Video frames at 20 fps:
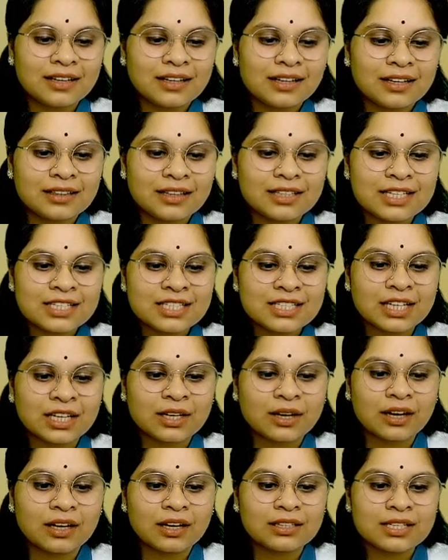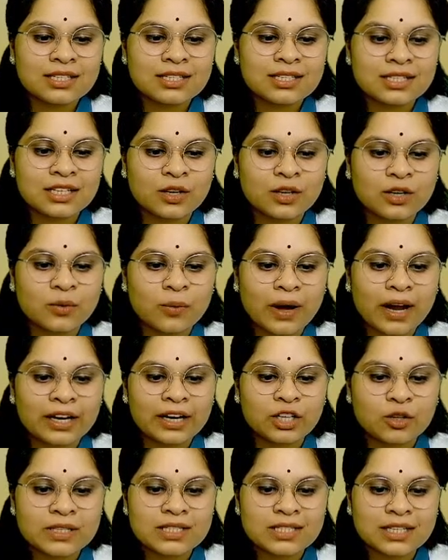this required
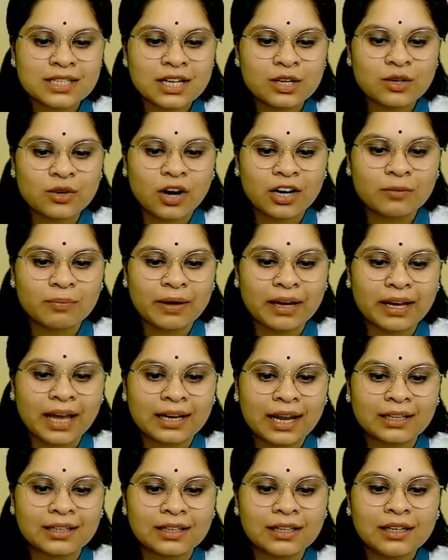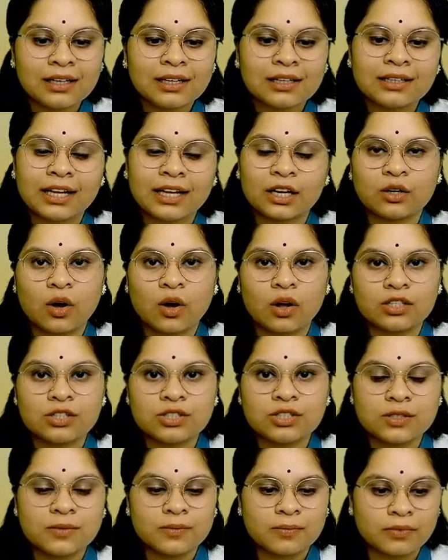human skill, not mechanical
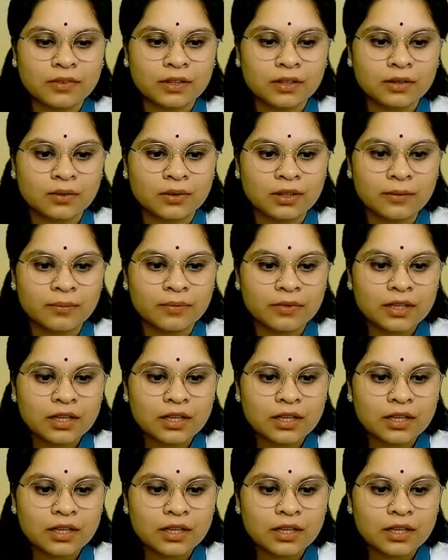technology. Okay.